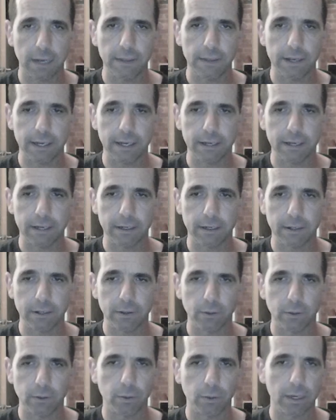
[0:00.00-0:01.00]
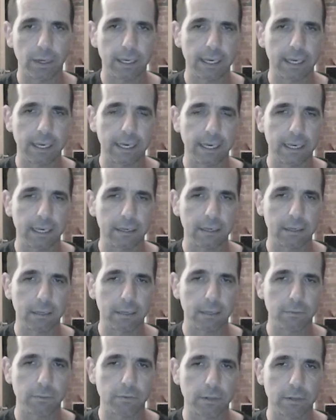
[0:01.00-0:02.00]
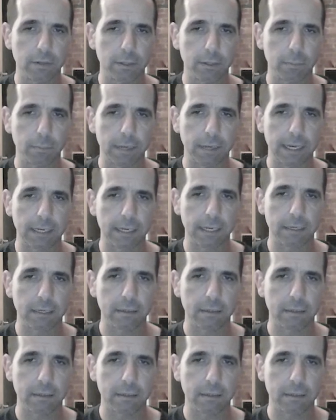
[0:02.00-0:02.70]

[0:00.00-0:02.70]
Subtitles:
then the white king comes around the back.